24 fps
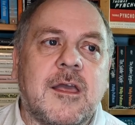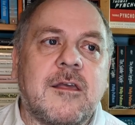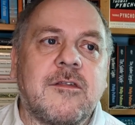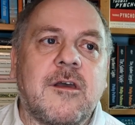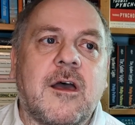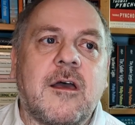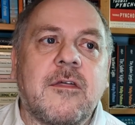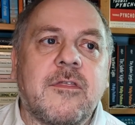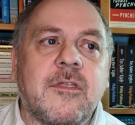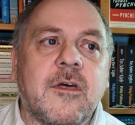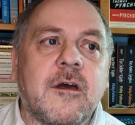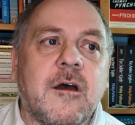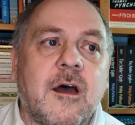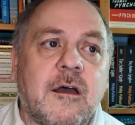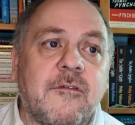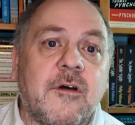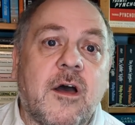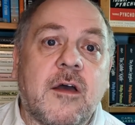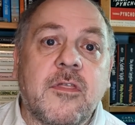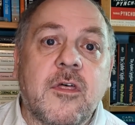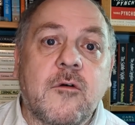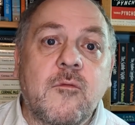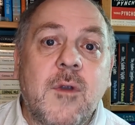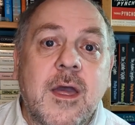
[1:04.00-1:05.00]
is either I've
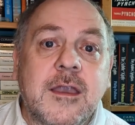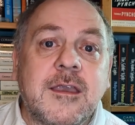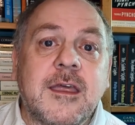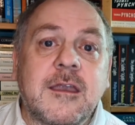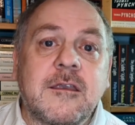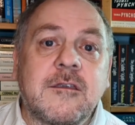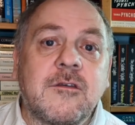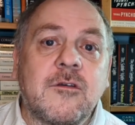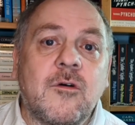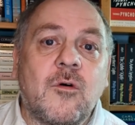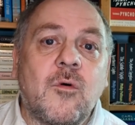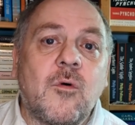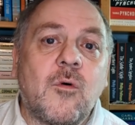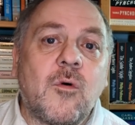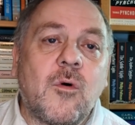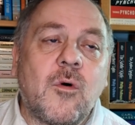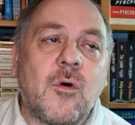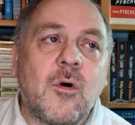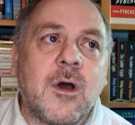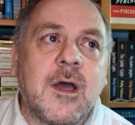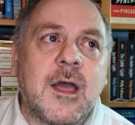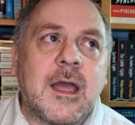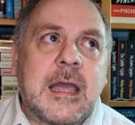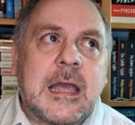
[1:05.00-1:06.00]
either read it
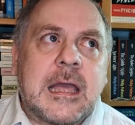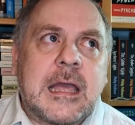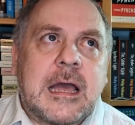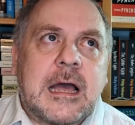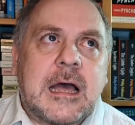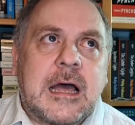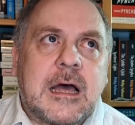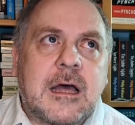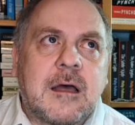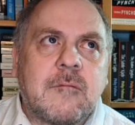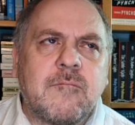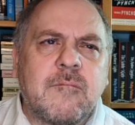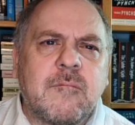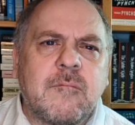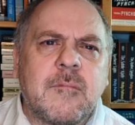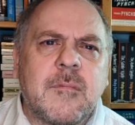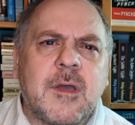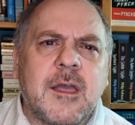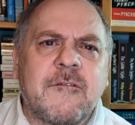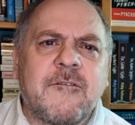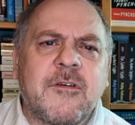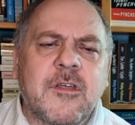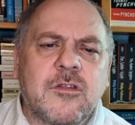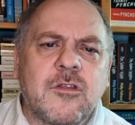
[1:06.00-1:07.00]
or um,
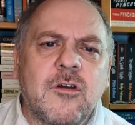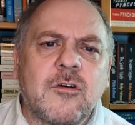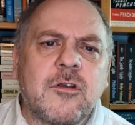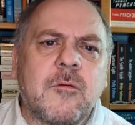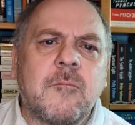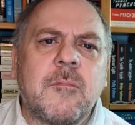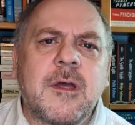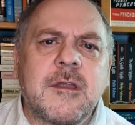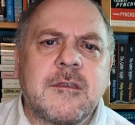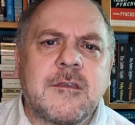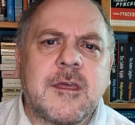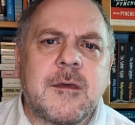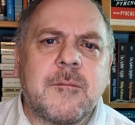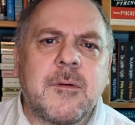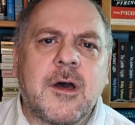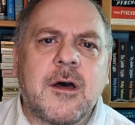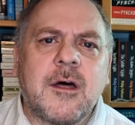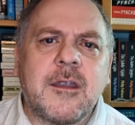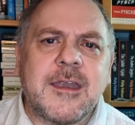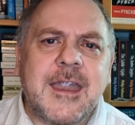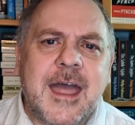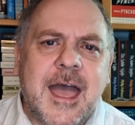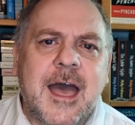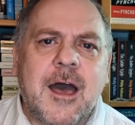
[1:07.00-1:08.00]
if it's not on my
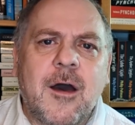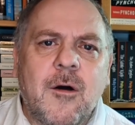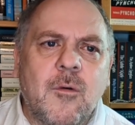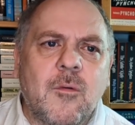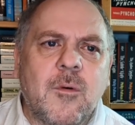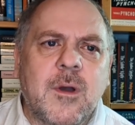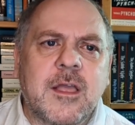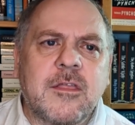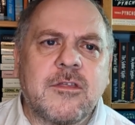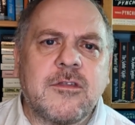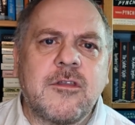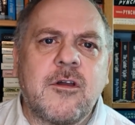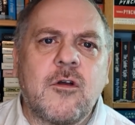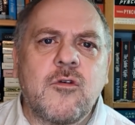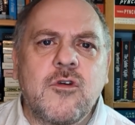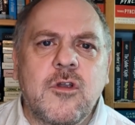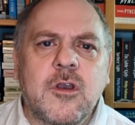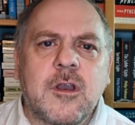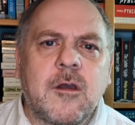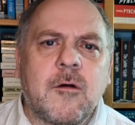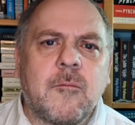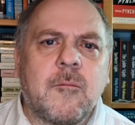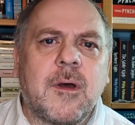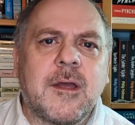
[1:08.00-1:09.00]
TBR now, it's
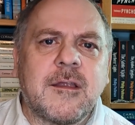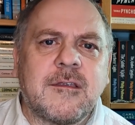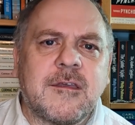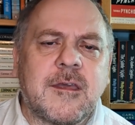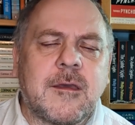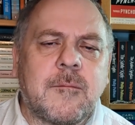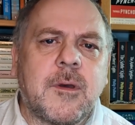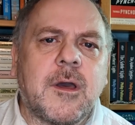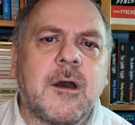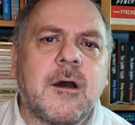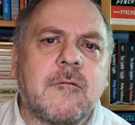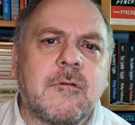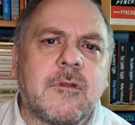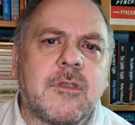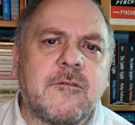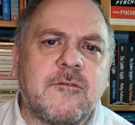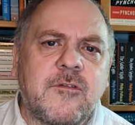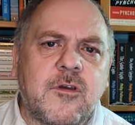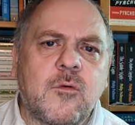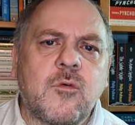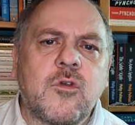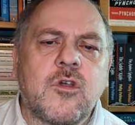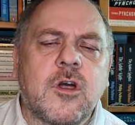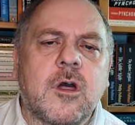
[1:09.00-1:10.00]
notionally on my TBR in the
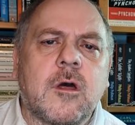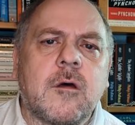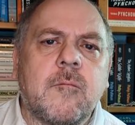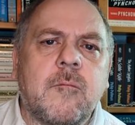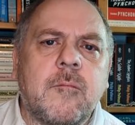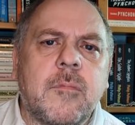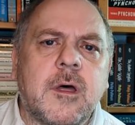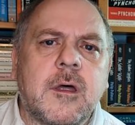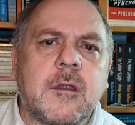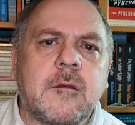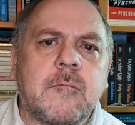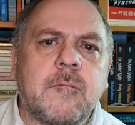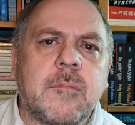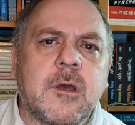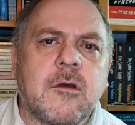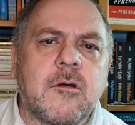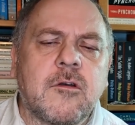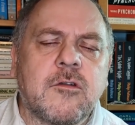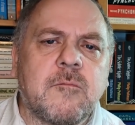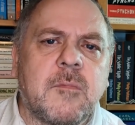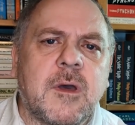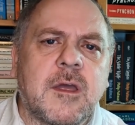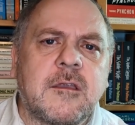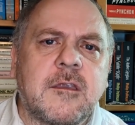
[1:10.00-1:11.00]
future. But
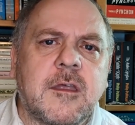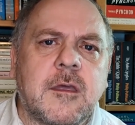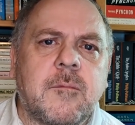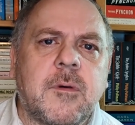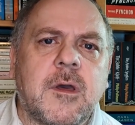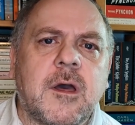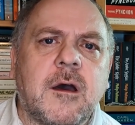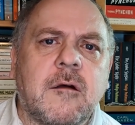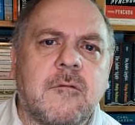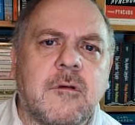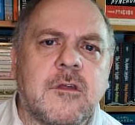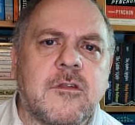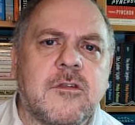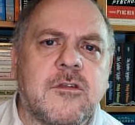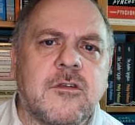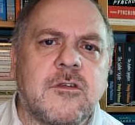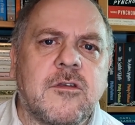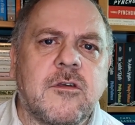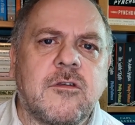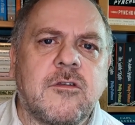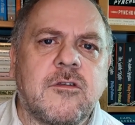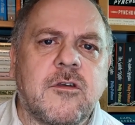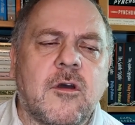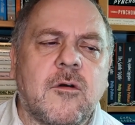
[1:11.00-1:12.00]
because my TBR
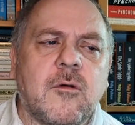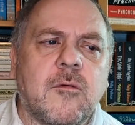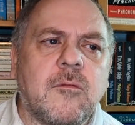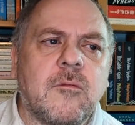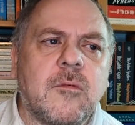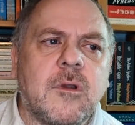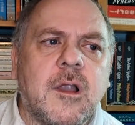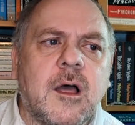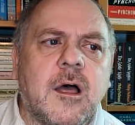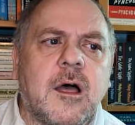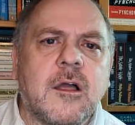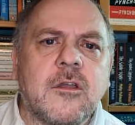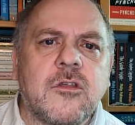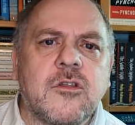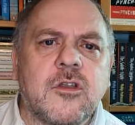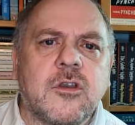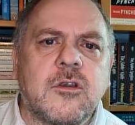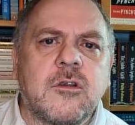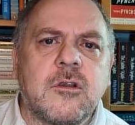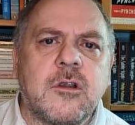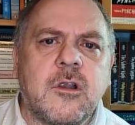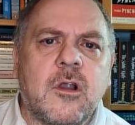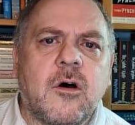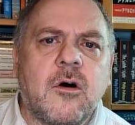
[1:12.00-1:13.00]
is so large
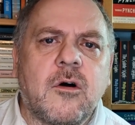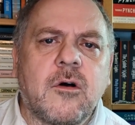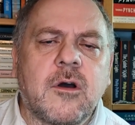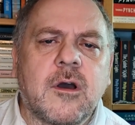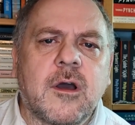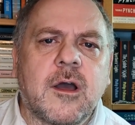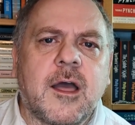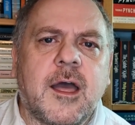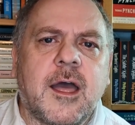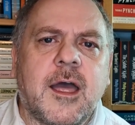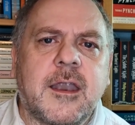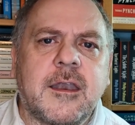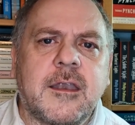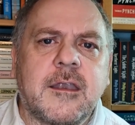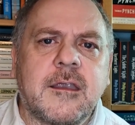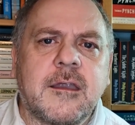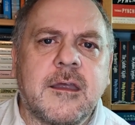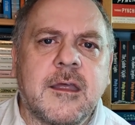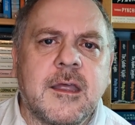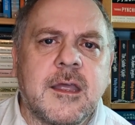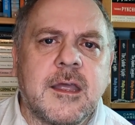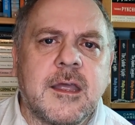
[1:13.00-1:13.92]
and long and